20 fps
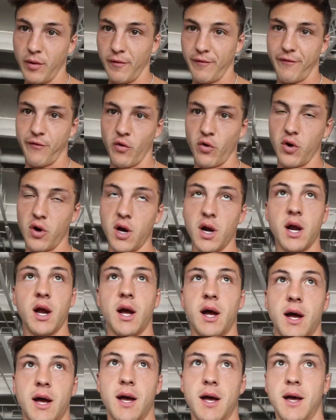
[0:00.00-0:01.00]
before
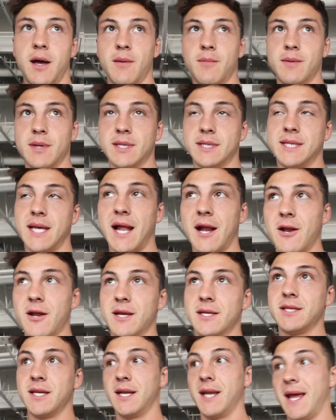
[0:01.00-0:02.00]
um,
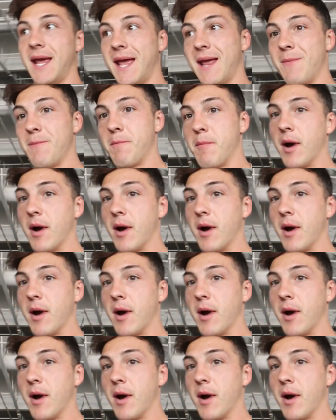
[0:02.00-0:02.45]
Saturday, Sunday, and